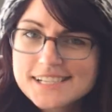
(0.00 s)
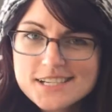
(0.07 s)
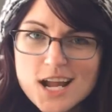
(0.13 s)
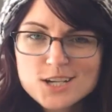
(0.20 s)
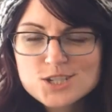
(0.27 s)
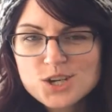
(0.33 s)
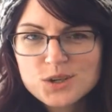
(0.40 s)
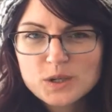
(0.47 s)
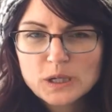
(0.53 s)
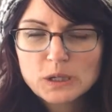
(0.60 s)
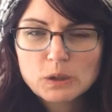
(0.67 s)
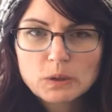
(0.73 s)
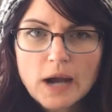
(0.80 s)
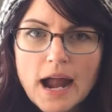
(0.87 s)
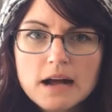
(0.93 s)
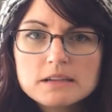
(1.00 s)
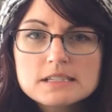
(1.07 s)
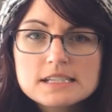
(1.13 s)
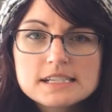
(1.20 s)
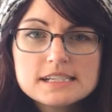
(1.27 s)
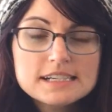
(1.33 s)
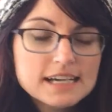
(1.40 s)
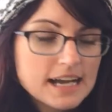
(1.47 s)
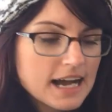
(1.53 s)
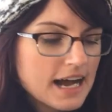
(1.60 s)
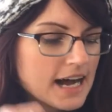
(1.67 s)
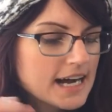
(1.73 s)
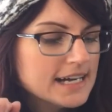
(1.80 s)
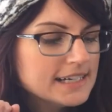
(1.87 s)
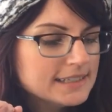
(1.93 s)
It's not joking around.
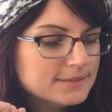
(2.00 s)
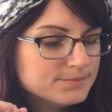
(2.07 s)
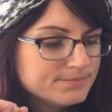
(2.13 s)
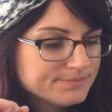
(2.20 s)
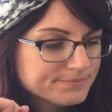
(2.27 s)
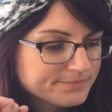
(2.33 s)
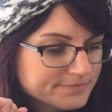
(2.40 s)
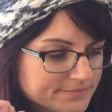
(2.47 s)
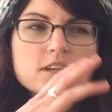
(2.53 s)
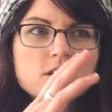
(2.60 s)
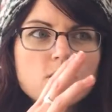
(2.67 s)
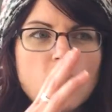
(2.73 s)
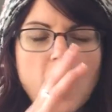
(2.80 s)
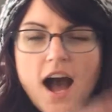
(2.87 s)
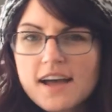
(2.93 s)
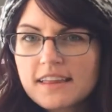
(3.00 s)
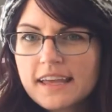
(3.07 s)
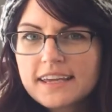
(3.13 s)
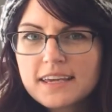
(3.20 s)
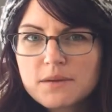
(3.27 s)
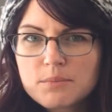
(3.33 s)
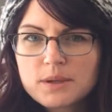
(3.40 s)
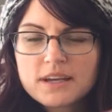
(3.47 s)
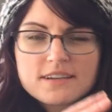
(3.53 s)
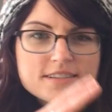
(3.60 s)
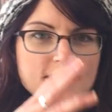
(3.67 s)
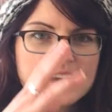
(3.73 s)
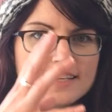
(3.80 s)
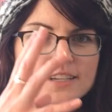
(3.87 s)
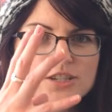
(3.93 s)
Um, you know, I like it
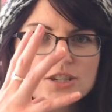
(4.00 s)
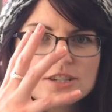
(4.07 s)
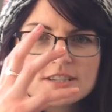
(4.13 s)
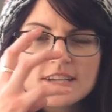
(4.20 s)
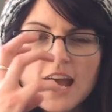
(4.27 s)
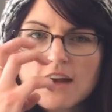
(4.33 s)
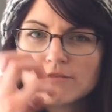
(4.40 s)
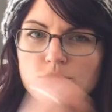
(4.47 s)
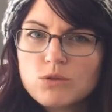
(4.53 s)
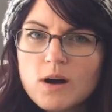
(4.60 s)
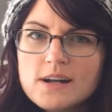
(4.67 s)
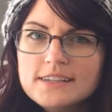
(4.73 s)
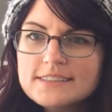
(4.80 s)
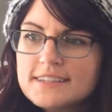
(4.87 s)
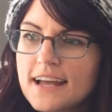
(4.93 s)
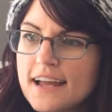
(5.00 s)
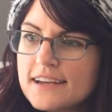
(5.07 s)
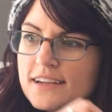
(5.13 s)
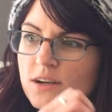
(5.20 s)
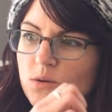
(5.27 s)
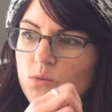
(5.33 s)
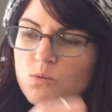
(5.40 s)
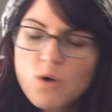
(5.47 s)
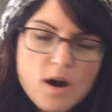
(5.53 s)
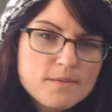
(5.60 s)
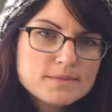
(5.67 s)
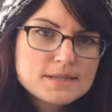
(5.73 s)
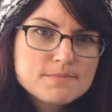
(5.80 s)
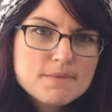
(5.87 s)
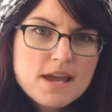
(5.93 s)
because I can just have one and it
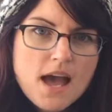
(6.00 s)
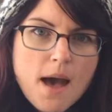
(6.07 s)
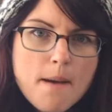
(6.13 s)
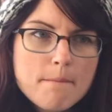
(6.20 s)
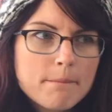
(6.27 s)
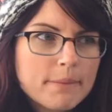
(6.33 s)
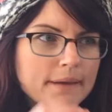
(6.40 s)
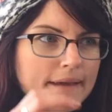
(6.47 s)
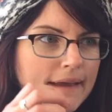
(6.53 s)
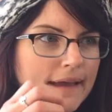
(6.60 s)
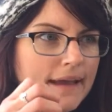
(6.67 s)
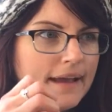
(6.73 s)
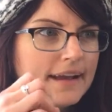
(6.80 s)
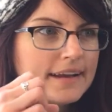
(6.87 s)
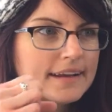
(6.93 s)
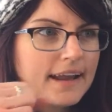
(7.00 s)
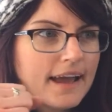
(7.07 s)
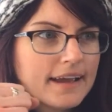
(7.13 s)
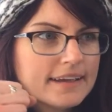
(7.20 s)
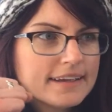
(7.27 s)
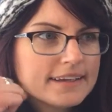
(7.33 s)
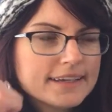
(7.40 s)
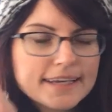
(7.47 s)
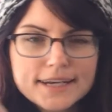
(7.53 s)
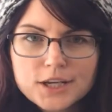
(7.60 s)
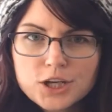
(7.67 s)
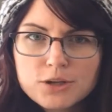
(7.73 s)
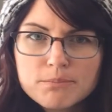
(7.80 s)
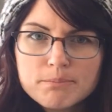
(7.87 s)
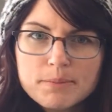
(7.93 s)
warms me up and I get a
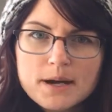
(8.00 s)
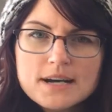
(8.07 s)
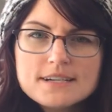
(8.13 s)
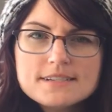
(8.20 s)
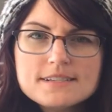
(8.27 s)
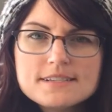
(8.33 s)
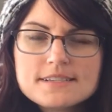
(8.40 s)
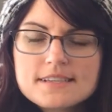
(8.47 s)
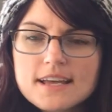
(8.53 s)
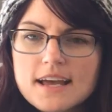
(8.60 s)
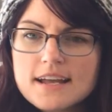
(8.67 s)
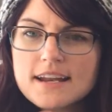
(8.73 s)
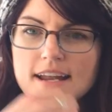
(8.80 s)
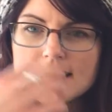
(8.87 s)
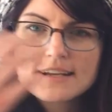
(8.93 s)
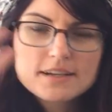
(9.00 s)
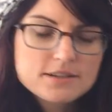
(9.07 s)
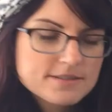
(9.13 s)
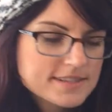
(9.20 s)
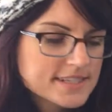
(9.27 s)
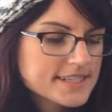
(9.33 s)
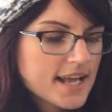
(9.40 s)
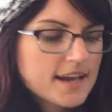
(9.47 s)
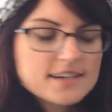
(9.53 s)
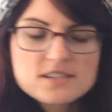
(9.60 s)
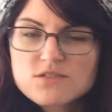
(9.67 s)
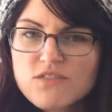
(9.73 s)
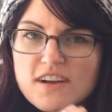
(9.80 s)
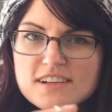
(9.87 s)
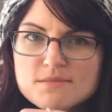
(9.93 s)
good buzz and it
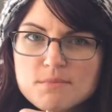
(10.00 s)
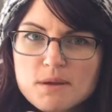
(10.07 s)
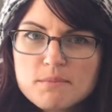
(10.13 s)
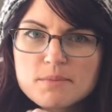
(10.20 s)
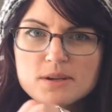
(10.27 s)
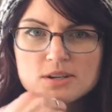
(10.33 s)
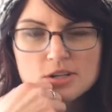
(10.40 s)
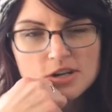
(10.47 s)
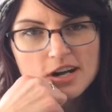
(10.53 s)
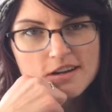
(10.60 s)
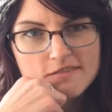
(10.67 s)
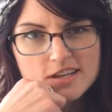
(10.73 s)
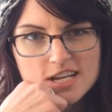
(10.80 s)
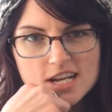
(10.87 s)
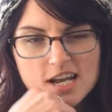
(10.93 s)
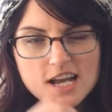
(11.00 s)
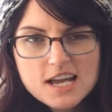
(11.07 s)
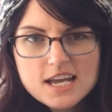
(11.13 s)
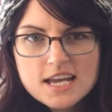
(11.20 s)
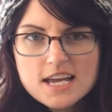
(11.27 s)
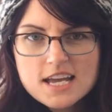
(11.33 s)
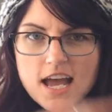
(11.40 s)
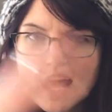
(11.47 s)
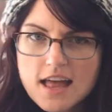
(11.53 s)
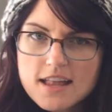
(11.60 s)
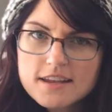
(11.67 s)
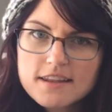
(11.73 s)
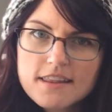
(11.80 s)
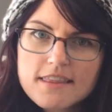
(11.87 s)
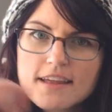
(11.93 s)
satisfies my beer craving
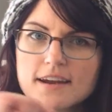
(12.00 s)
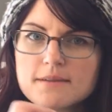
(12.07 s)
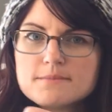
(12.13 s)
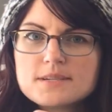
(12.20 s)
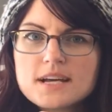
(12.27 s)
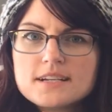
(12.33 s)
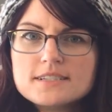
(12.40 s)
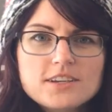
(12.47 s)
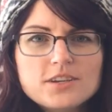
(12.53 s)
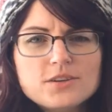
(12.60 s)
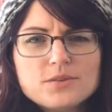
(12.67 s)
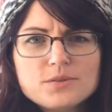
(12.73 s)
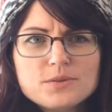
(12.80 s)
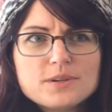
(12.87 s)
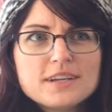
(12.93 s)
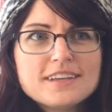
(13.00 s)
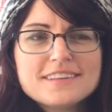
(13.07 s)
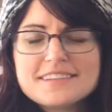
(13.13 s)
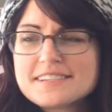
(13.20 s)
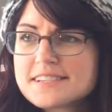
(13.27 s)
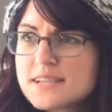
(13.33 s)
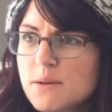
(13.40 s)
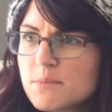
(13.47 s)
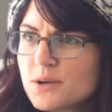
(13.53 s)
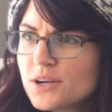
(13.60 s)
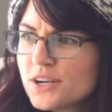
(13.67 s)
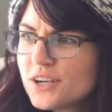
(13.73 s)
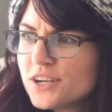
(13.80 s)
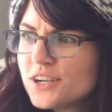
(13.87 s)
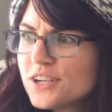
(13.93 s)
and then I'm done. You know, in the
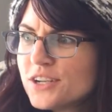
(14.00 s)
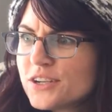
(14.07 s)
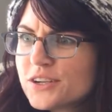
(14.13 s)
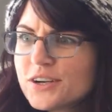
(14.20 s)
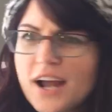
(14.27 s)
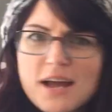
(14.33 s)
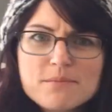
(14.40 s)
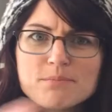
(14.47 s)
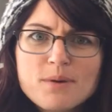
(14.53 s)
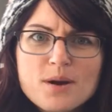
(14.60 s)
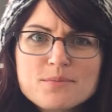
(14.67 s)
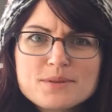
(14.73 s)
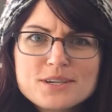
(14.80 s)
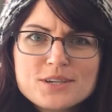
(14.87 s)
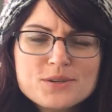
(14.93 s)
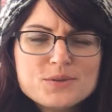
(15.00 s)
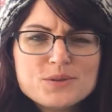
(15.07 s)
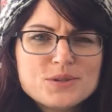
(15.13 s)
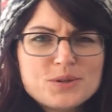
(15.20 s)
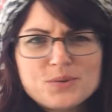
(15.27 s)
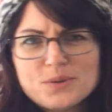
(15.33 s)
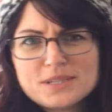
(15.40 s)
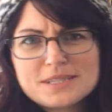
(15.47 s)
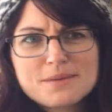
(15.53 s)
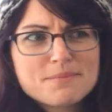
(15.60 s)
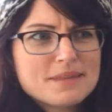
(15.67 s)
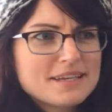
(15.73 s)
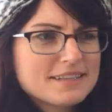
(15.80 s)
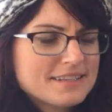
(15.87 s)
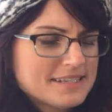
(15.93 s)
summer, you're at barbecue, you don't want
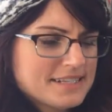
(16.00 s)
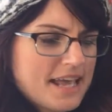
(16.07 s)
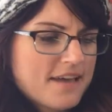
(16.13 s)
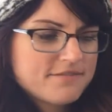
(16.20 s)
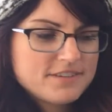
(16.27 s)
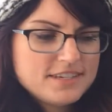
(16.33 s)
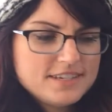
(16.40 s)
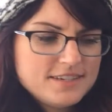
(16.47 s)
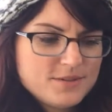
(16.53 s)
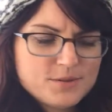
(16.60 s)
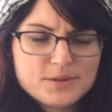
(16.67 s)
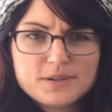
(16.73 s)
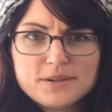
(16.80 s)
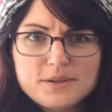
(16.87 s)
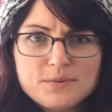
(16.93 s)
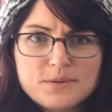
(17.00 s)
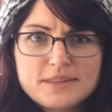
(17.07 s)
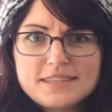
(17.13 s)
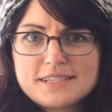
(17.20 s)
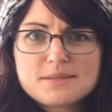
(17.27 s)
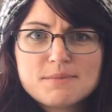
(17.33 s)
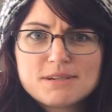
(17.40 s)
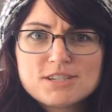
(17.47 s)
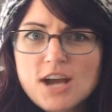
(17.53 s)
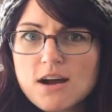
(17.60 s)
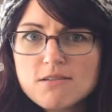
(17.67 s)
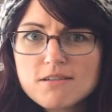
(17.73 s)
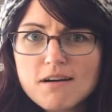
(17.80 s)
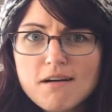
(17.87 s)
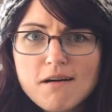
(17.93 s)
something this heavy or with this much
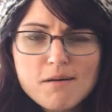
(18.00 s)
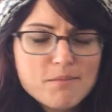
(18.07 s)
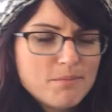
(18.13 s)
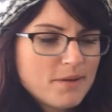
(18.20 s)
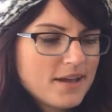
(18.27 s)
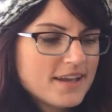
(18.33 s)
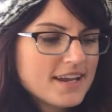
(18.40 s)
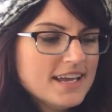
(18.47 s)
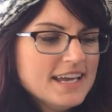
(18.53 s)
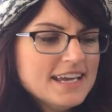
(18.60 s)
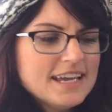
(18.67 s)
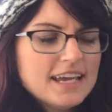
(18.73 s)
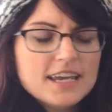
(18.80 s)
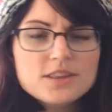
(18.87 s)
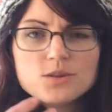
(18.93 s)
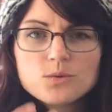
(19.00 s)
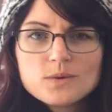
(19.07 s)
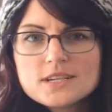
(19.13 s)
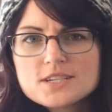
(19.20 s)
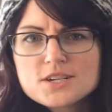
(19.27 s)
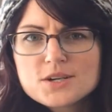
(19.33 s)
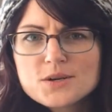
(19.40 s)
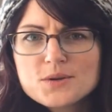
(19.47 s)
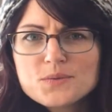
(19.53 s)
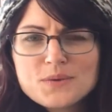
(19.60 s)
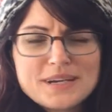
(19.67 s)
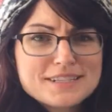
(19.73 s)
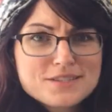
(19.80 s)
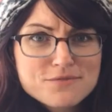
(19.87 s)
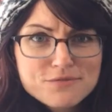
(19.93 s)
alcohol, but in the winter
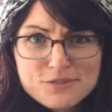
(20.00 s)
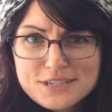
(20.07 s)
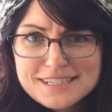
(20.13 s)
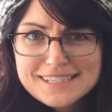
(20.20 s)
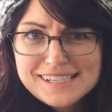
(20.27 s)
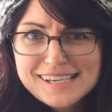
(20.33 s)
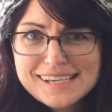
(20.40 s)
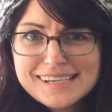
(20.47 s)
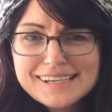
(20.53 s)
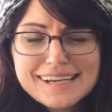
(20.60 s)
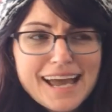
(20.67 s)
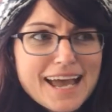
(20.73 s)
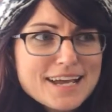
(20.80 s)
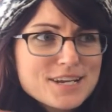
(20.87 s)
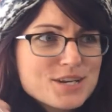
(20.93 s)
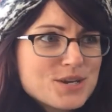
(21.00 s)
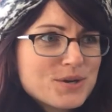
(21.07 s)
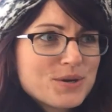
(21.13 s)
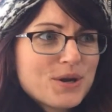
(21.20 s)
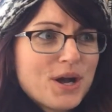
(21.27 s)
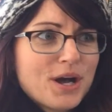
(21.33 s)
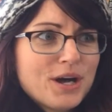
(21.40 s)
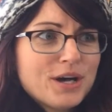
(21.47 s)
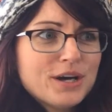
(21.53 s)
when it's freezing and you're